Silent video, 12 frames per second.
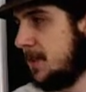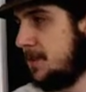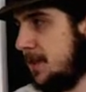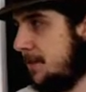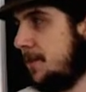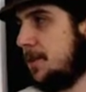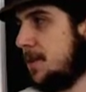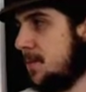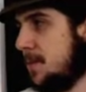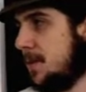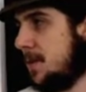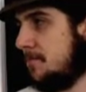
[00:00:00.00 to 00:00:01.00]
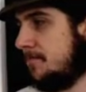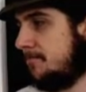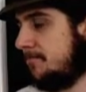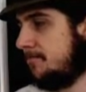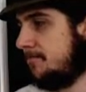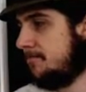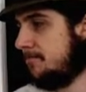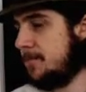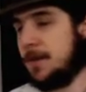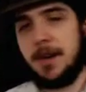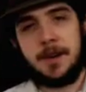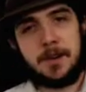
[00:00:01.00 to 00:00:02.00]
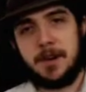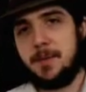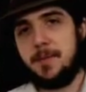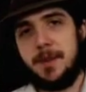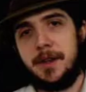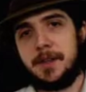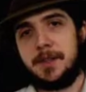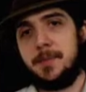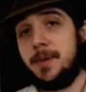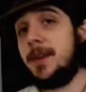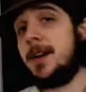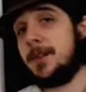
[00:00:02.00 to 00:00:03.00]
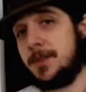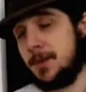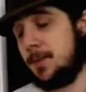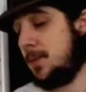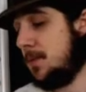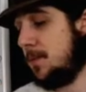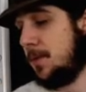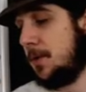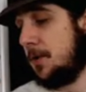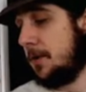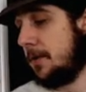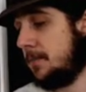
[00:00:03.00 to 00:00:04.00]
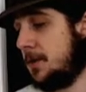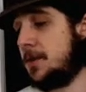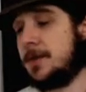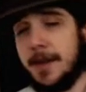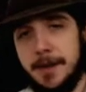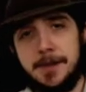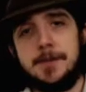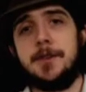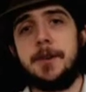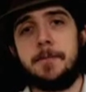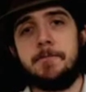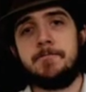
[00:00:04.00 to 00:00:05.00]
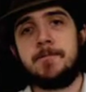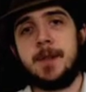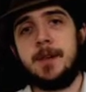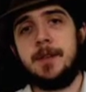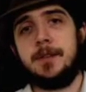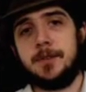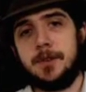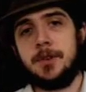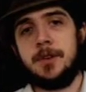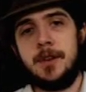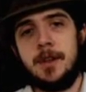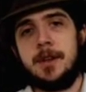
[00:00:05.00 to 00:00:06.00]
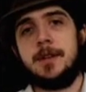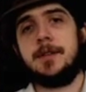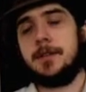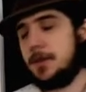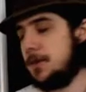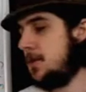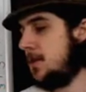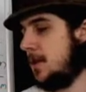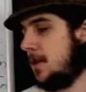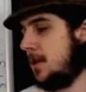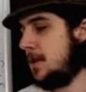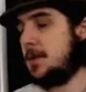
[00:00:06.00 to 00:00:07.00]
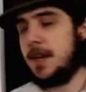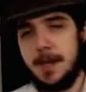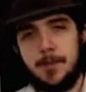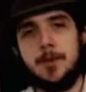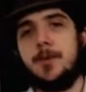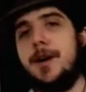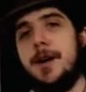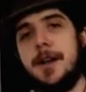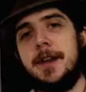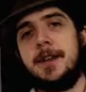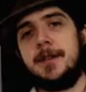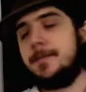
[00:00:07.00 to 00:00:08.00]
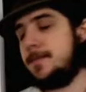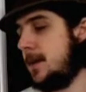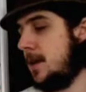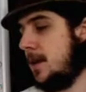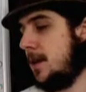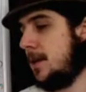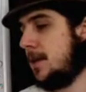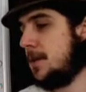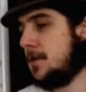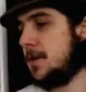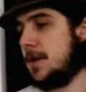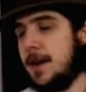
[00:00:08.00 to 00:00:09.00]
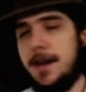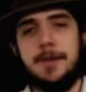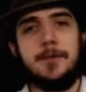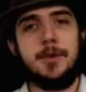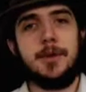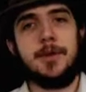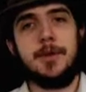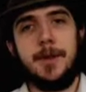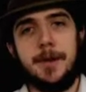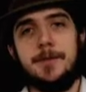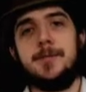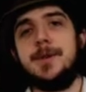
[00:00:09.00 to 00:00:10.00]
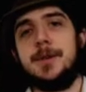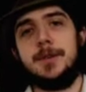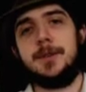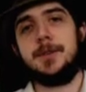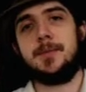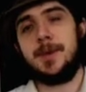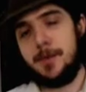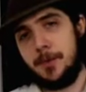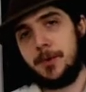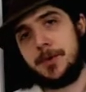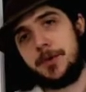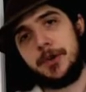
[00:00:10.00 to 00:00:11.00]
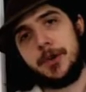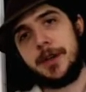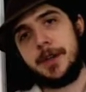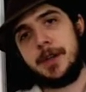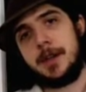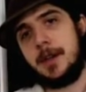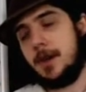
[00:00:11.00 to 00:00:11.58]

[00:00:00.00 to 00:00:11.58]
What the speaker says: Definitely a B. Not complex, but not simple and boring, just satisfying. It's a good table wine that you could have with a lot of meals. People would enjoy it.